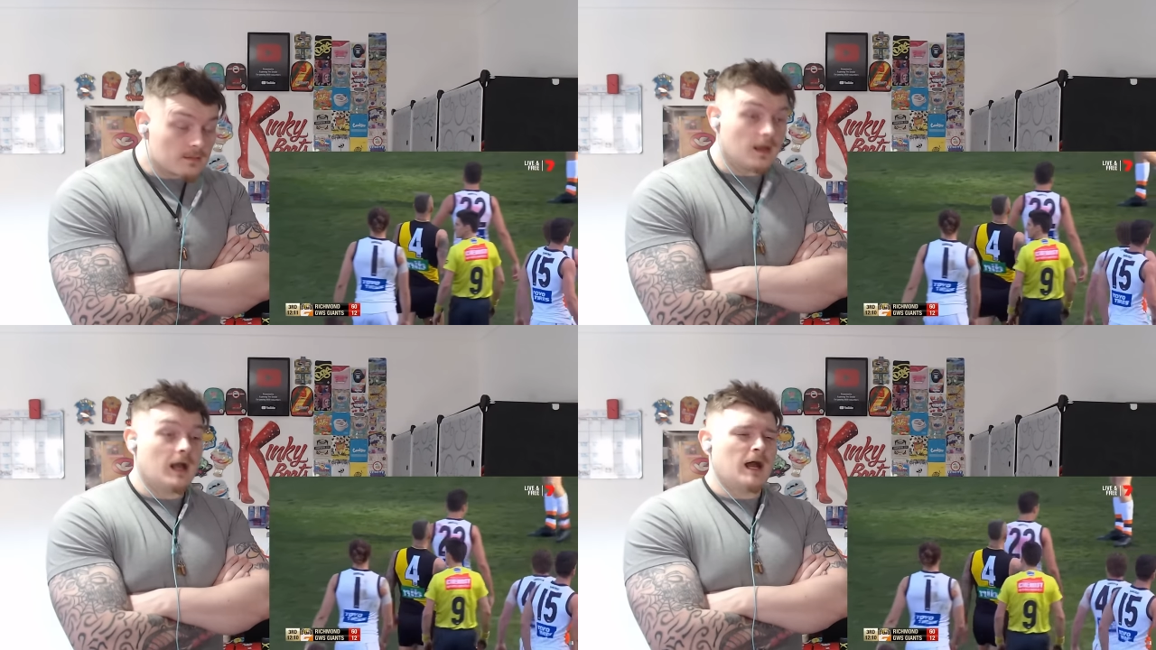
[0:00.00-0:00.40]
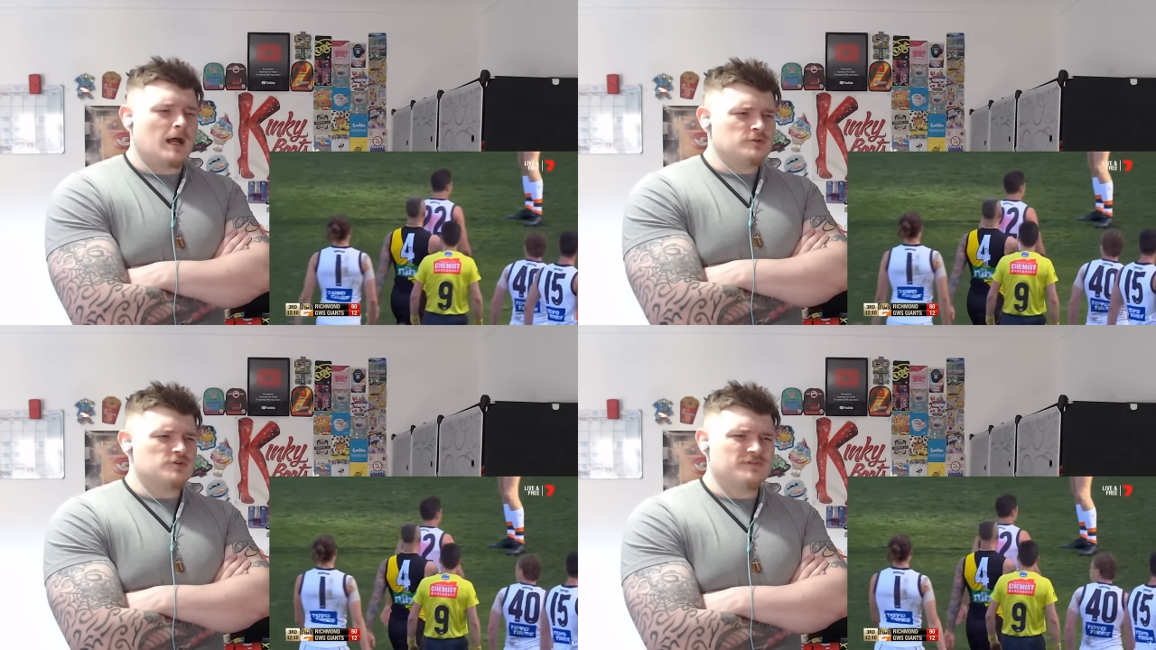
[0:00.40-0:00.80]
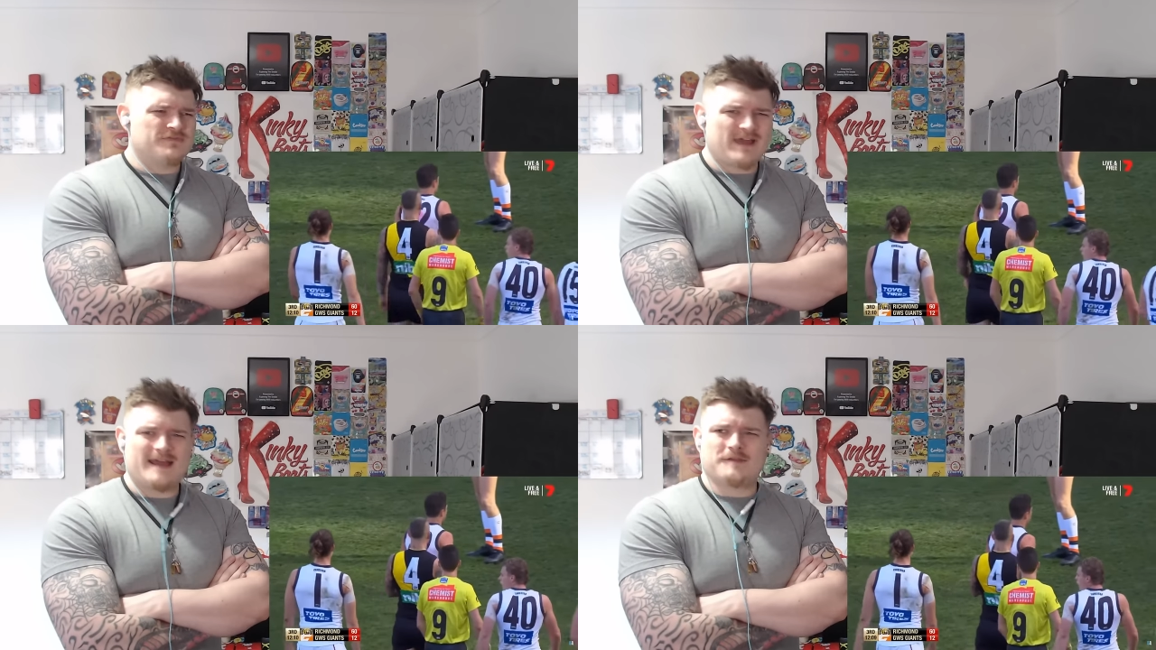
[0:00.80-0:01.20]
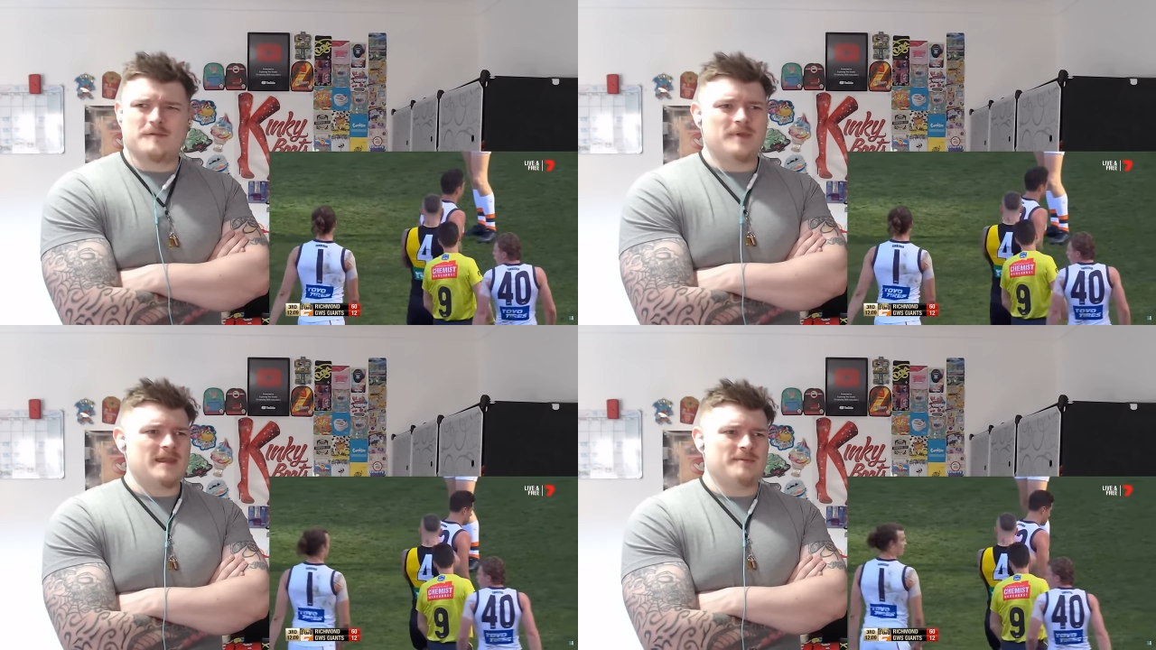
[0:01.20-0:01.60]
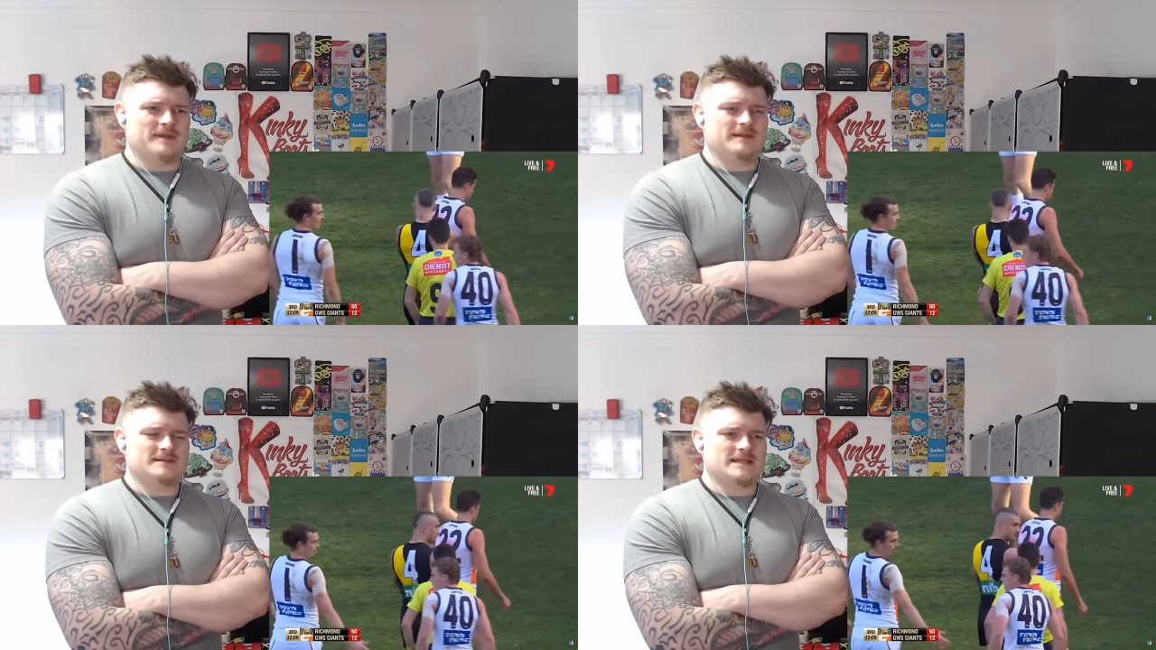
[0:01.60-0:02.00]
100,000 people
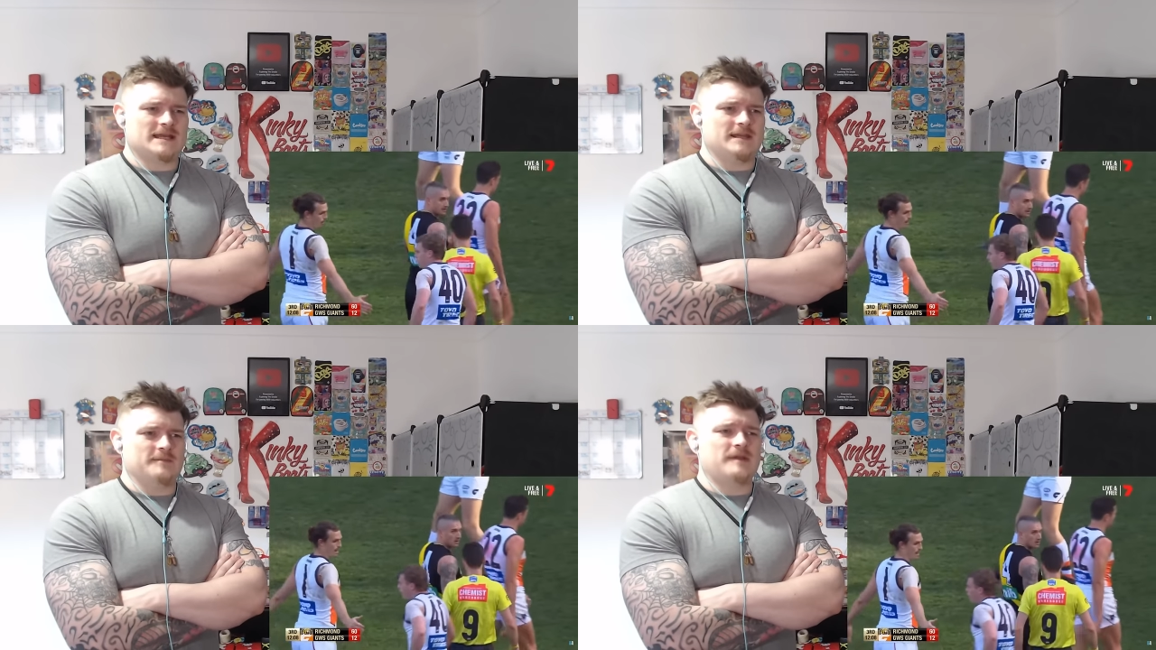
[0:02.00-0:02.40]
in the stadium. That's